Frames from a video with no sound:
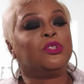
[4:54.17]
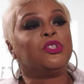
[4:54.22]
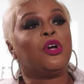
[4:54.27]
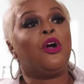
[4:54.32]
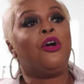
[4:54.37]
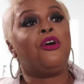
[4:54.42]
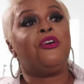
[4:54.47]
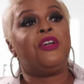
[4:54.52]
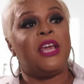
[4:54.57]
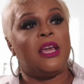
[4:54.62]
was
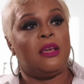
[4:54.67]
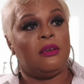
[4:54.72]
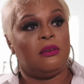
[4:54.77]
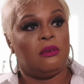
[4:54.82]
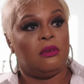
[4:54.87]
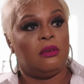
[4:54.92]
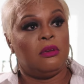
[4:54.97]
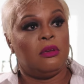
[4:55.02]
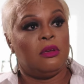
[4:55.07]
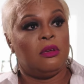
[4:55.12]
hurting.
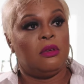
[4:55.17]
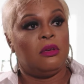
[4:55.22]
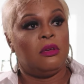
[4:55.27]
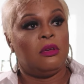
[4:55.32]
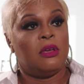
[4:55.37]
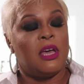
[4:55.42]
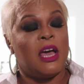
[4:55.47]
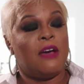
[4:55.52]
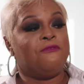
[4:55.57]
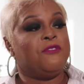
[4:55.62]

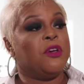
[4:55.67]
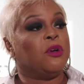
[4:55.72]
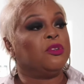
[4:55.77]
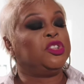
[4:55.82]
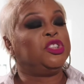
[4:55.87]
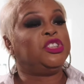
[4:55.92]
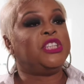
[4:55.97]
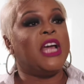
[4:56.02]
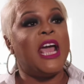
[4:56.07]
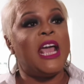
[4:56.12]
I felt
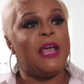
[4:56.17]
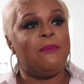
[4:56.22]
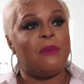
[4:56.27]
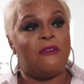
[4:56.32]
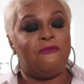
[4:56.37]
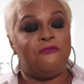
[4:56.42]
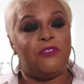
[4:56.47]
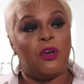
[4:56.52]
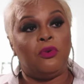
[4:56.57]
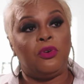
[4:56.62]
shame.
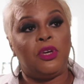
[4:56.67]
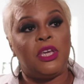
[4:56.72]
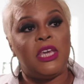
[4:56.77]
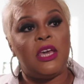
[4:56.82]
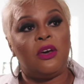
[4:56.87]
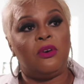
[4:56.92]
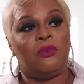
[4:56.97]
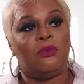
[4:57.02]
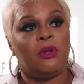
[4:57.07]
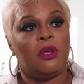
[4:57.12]
I felt
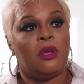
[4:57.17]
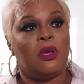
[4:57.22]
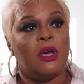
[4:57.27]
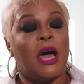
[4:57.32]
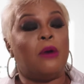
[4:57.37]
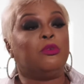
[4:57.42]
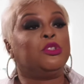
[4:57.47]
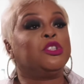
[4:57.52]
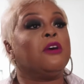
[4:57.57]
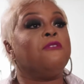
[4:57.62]
guilt.
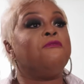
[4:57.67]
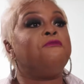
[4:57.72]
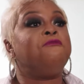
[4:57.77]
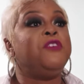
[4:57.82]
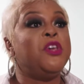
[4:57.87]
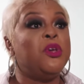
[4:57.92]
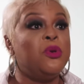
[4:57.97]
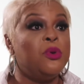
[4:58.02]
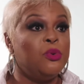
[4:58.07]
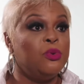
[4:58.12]
I was
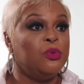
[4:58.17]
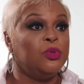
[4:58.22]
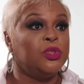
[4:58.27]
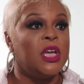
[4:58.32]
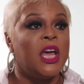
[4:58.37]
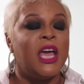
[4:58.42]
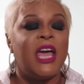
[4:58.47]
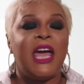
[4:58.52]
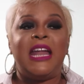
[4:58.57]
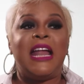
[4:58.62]
confused,
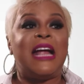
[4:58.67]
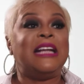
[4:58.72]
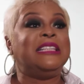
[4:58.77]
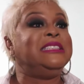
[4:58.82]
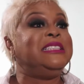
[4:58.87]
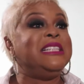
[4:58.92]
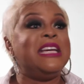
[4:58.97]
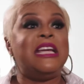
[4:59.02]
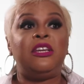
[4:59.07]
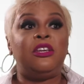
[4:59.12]
and I
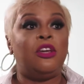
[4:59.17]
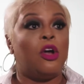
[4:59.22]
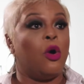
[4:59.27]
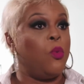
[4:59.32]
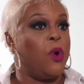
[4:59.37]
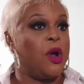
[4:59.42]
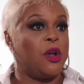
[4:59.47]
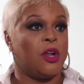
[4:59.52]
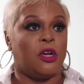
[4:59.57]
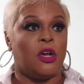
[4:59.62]
didn't know
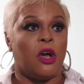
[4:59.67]
where to